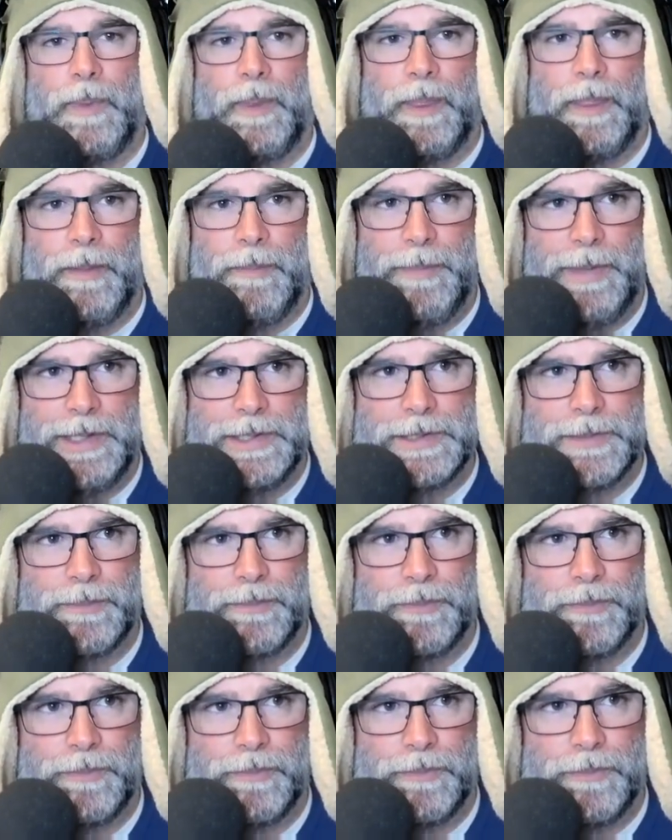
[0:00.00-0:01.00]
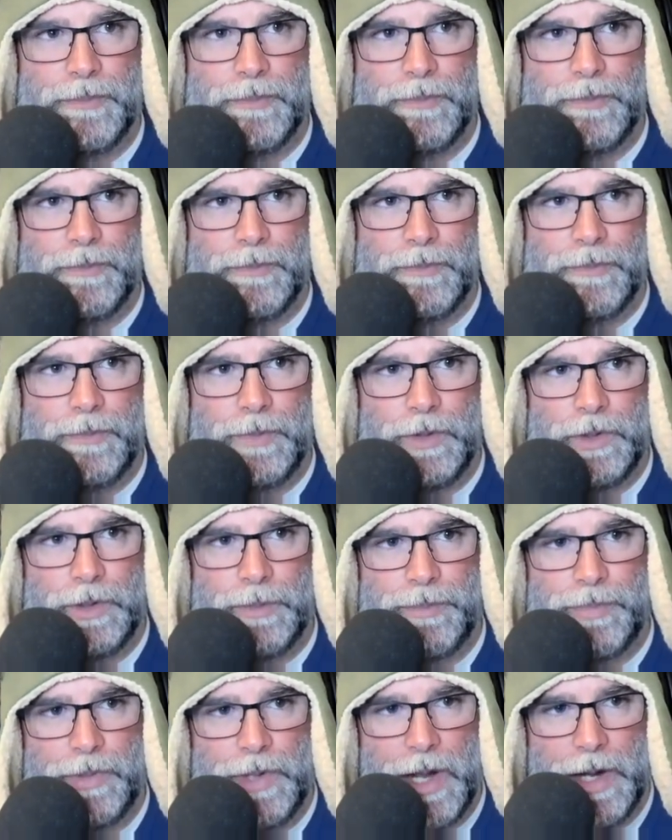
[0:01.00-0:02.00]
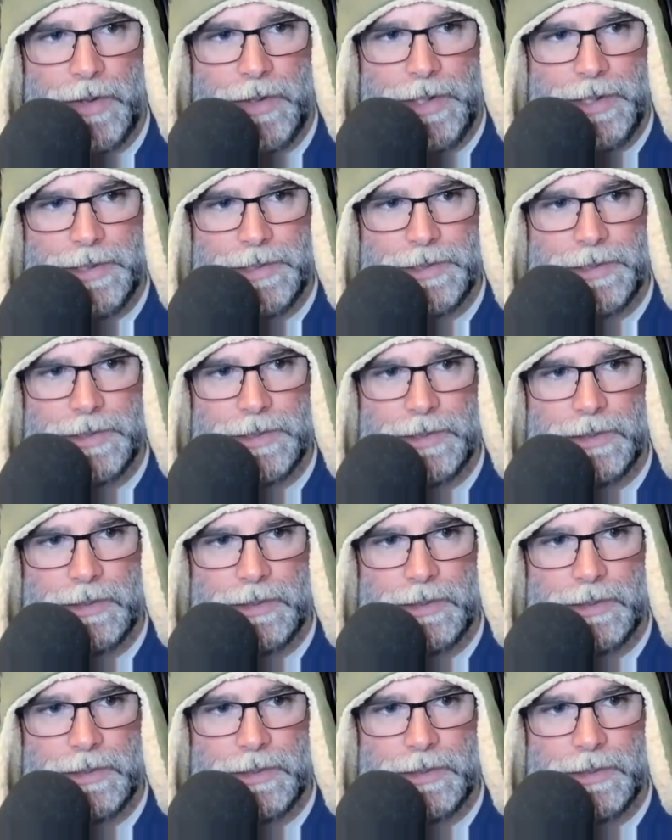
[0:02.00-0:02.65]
Made some good progress,